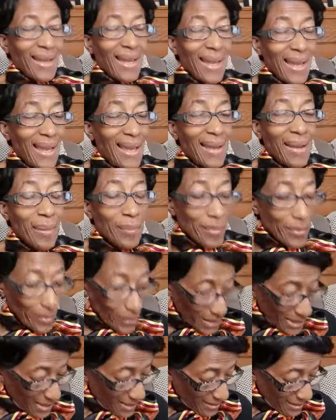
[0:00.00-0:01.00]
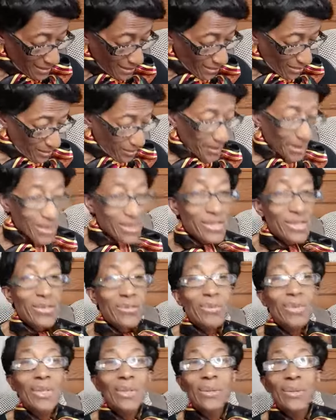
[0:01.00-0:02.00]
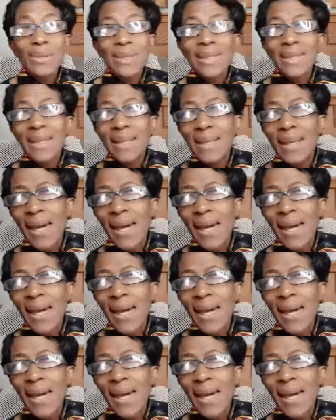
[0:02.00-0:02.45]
Written on page 309.